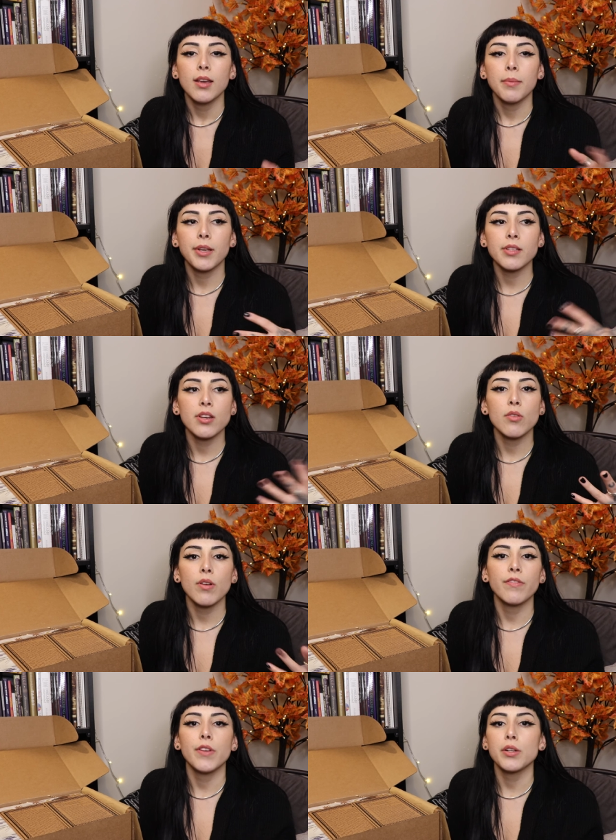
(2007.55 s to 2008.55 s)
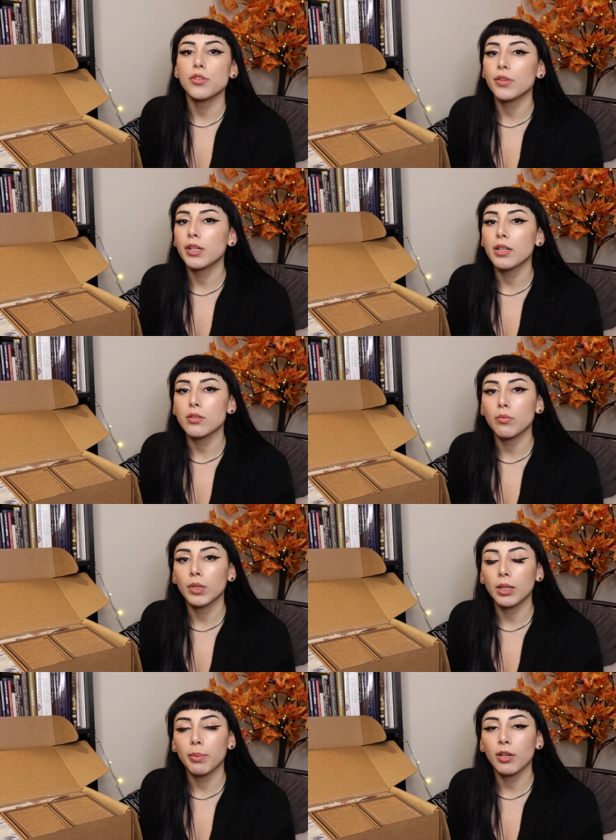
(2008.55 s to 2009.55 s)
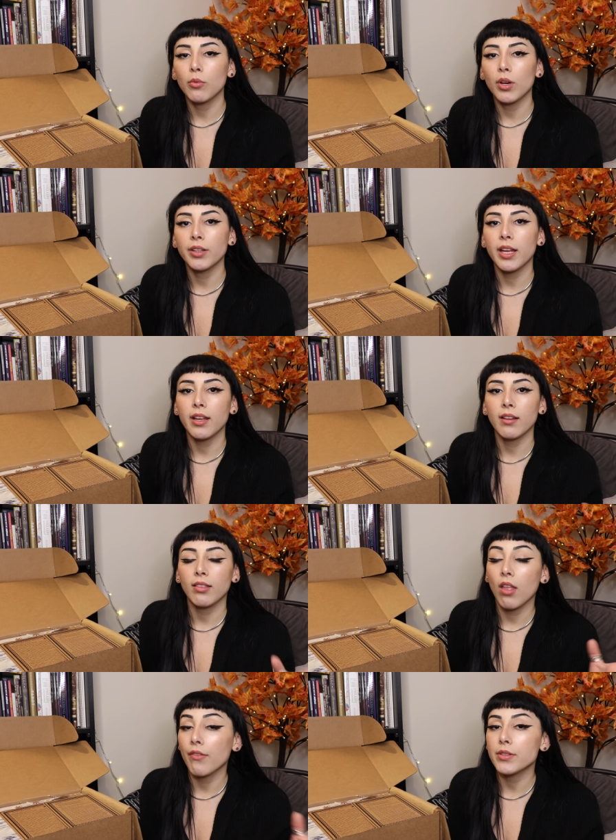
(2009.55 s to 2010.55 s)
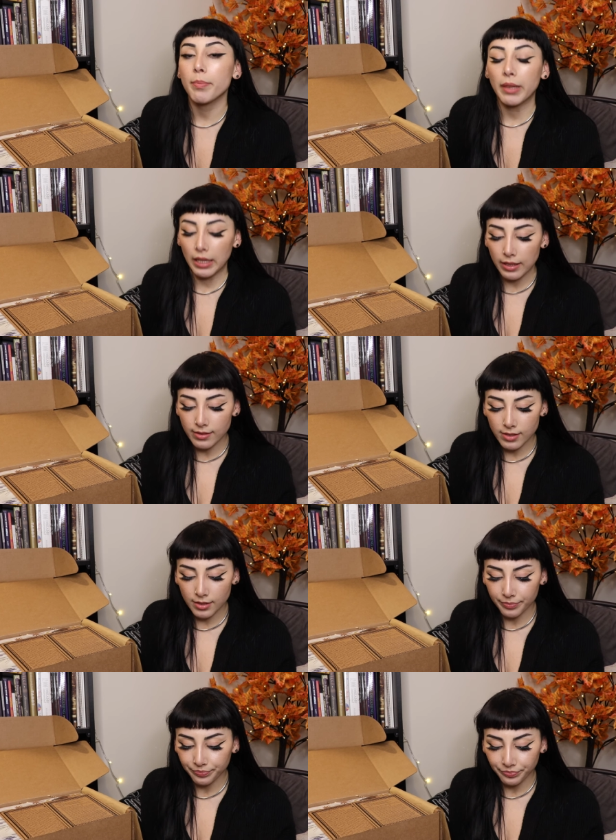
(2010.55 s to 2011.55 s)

because I know aventurine is a really big one that loves plants.